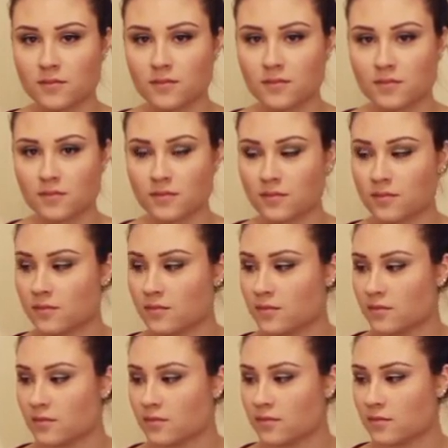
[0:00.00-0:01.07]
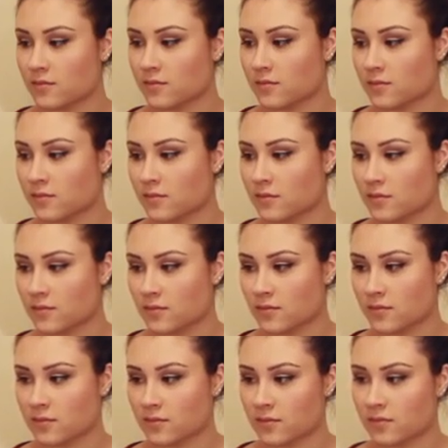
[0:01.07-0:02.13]

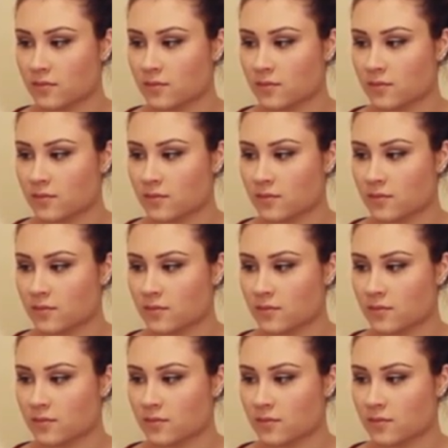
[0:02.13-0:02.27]
The person shown says nothing.